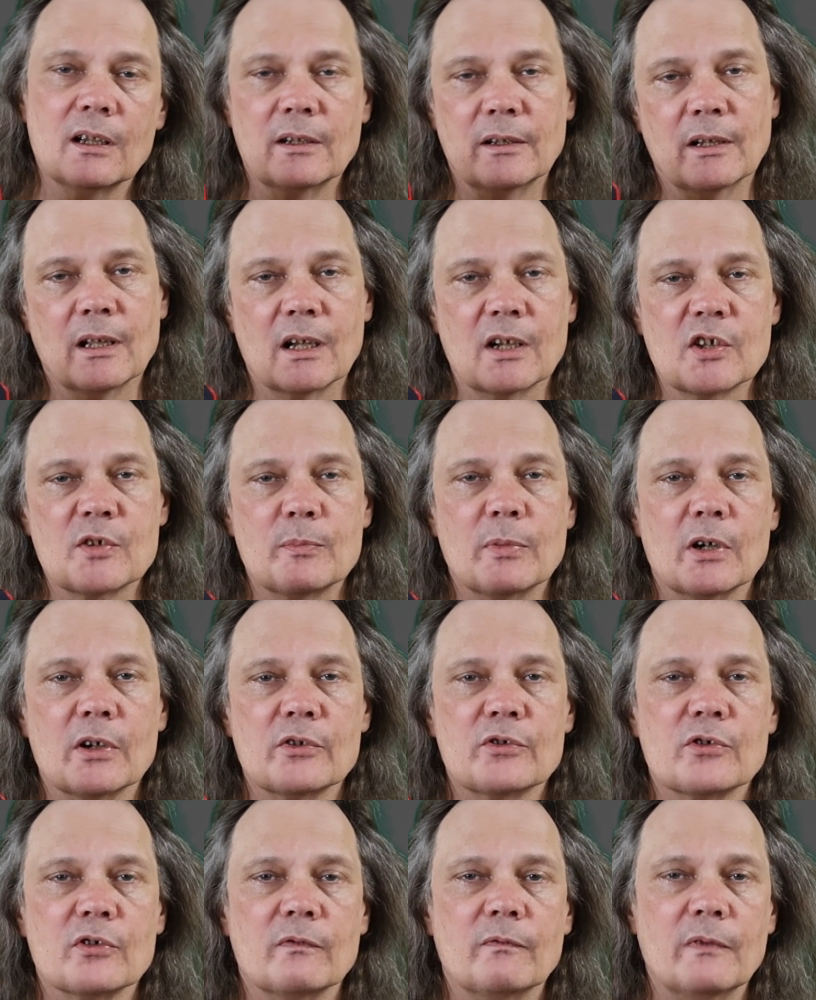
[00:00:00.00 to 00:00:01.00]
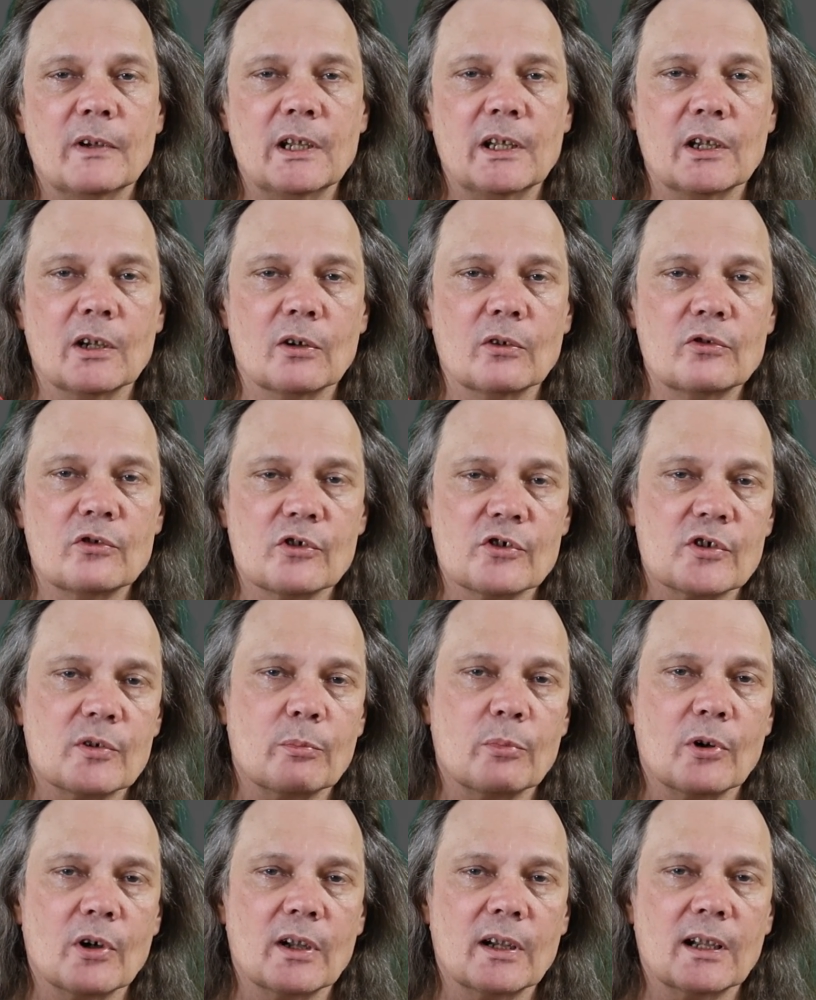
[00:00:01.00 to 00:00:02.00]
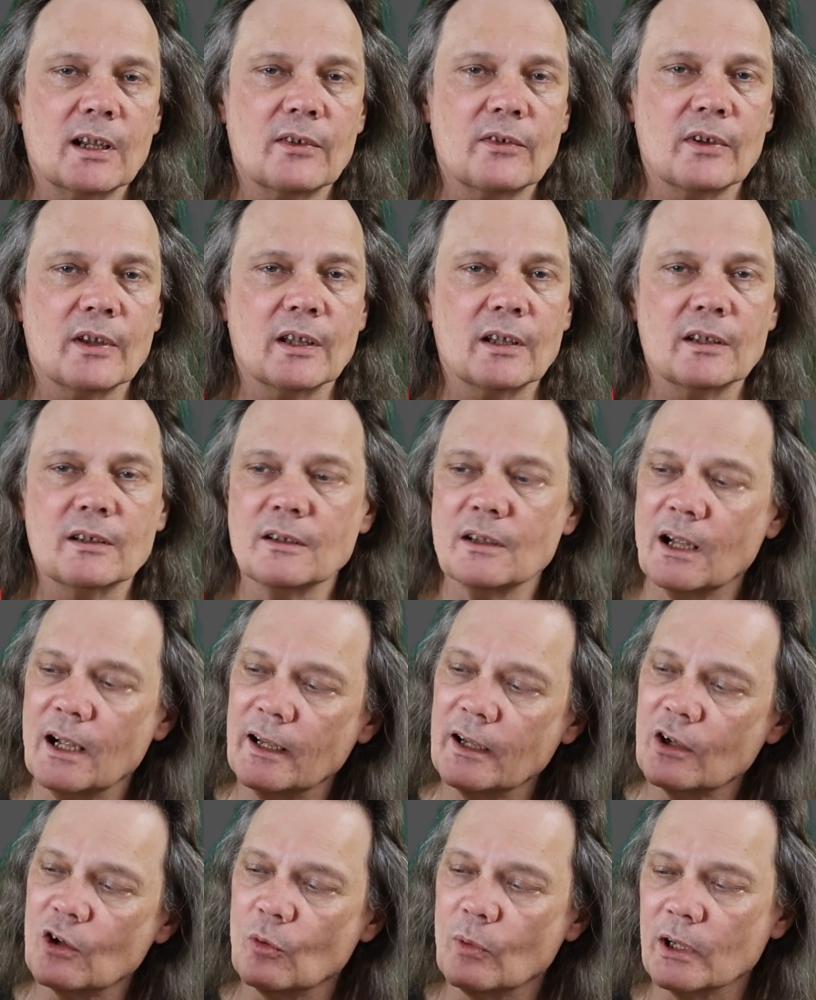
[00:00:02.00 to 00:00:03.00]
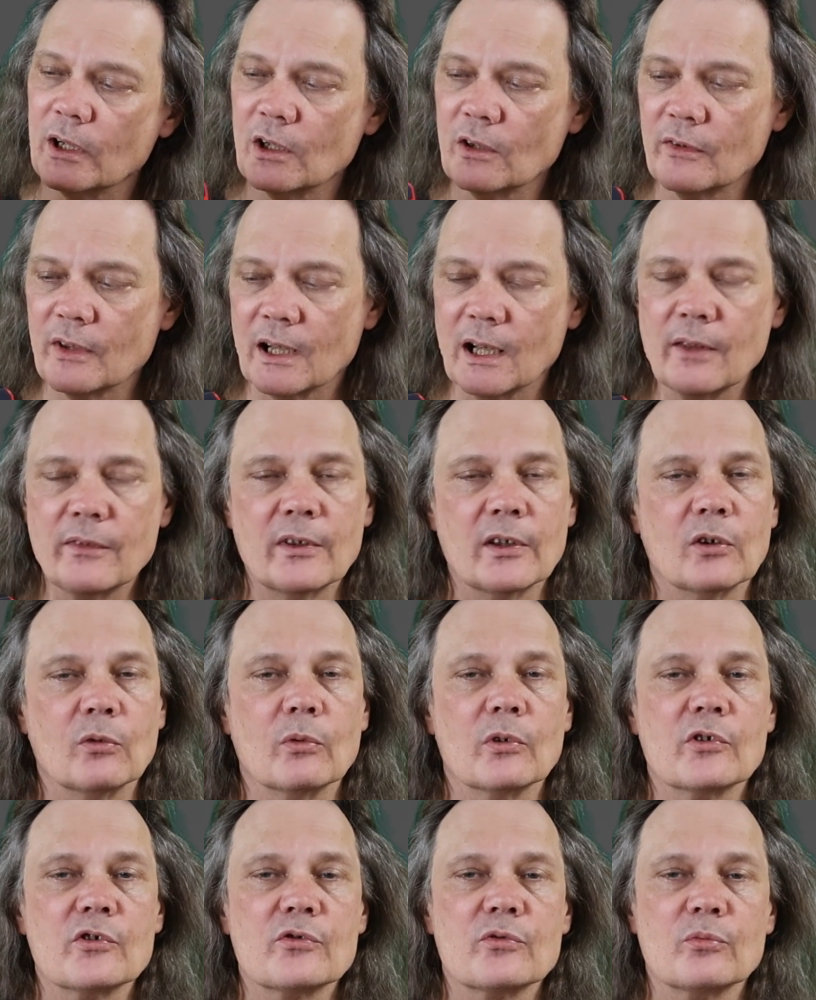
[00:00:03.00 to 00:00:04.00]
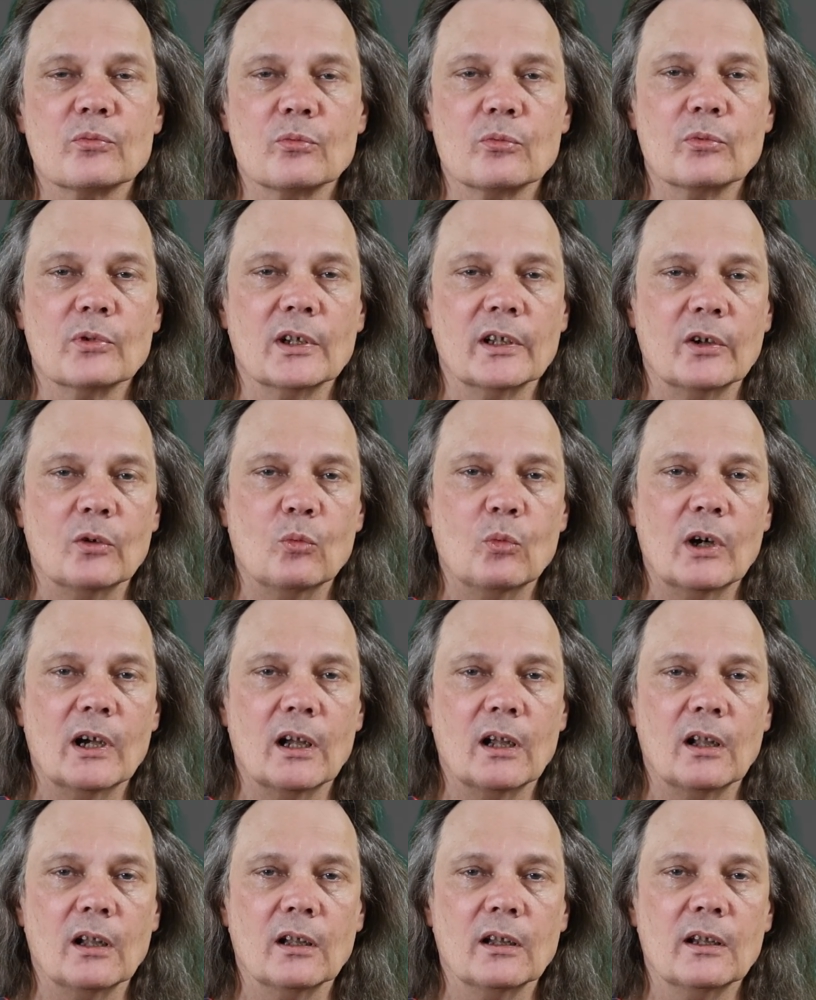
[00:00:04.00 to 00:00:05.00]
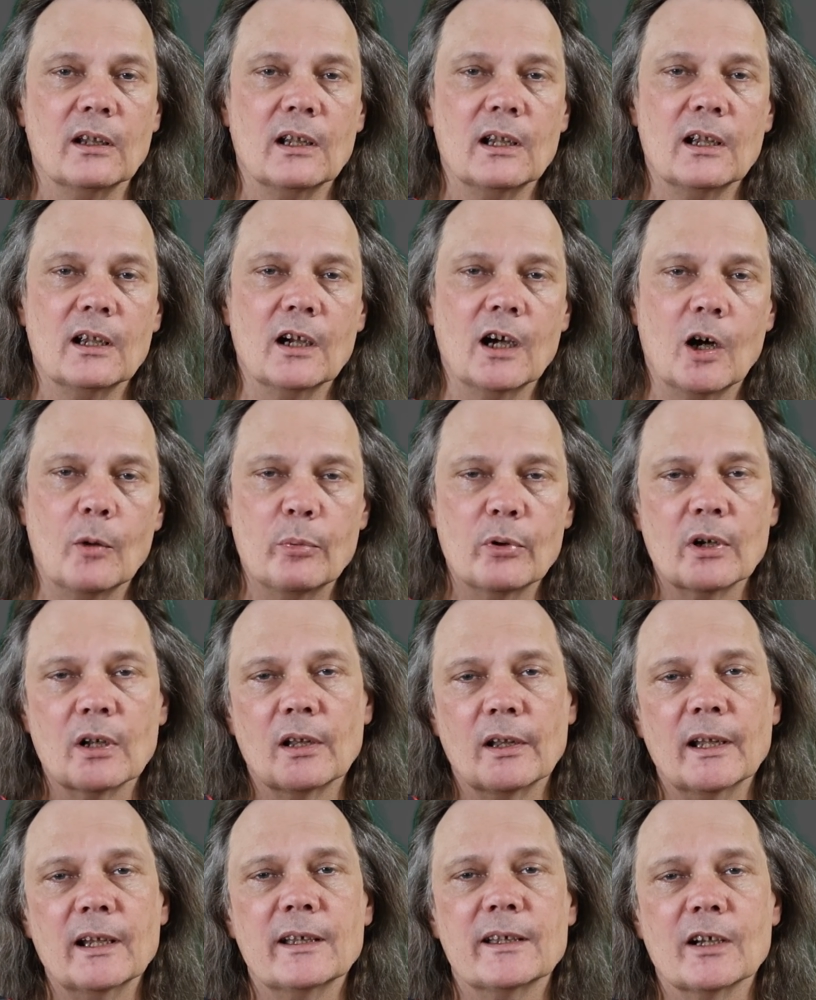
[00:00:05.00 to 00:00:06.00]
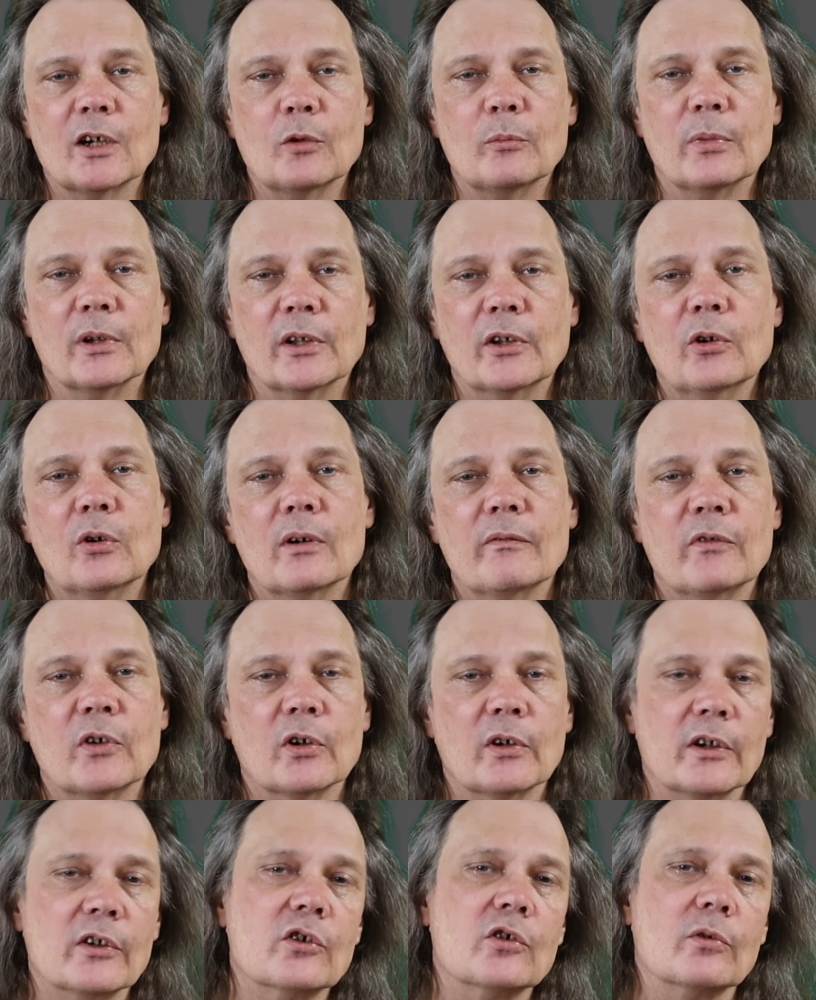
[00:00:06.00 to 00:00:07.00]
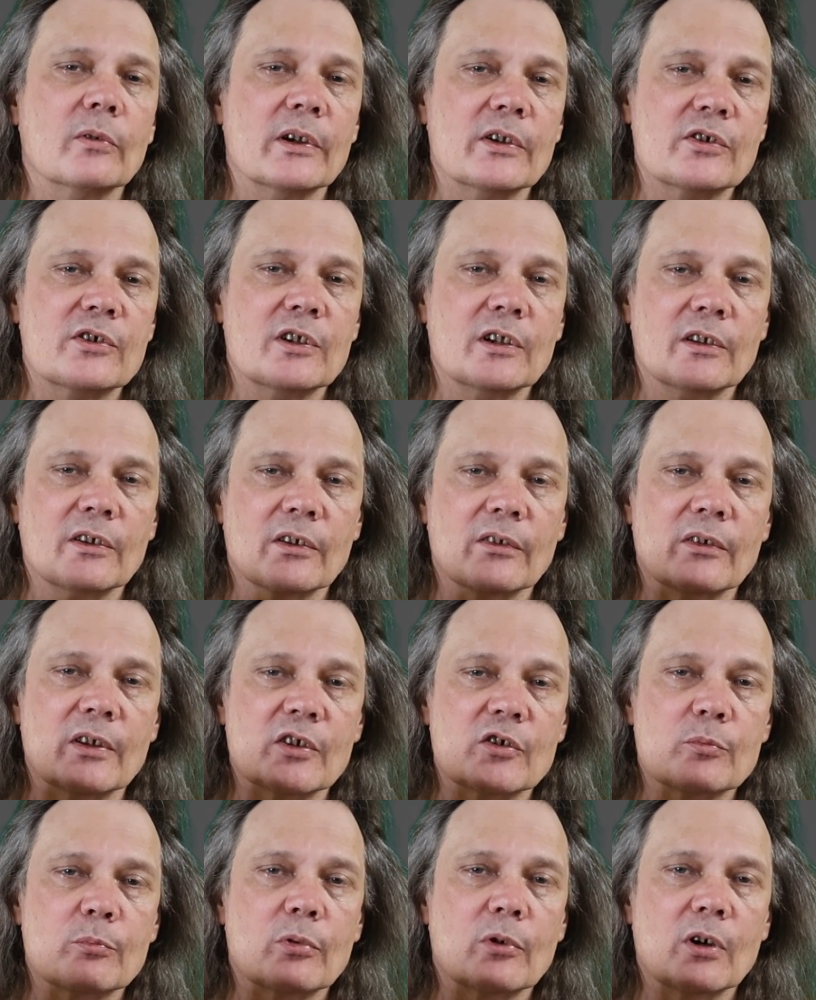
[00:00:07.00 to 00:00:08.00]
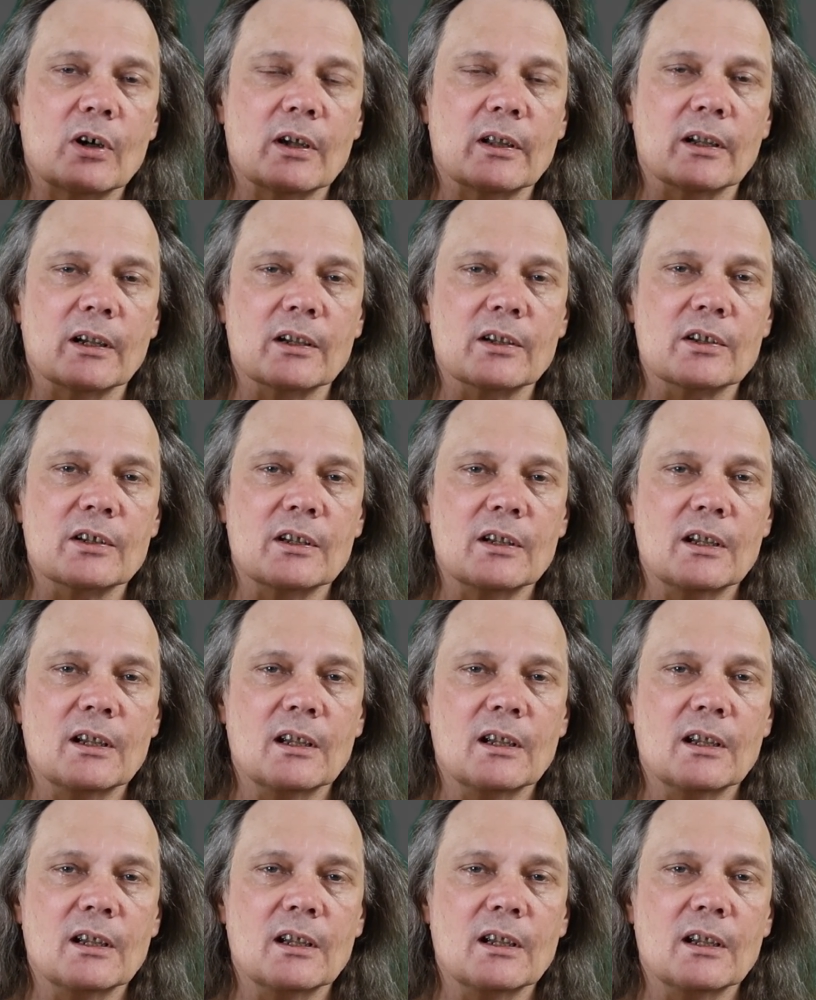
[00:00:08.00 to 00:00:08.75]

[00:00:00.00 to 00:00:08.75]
Not a sponsored video, just a product that I acquired that I think works really well. I'll put a link down below if you're interested in this product.